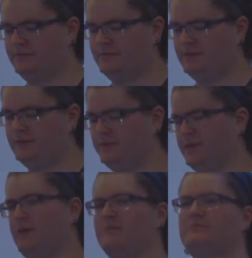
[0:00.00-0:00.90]
And there we
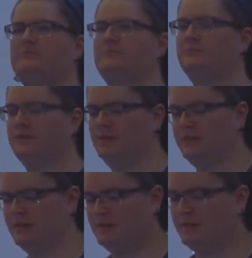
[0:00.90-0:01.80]
go
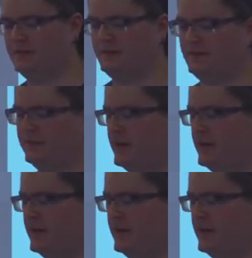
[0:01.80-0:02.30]
we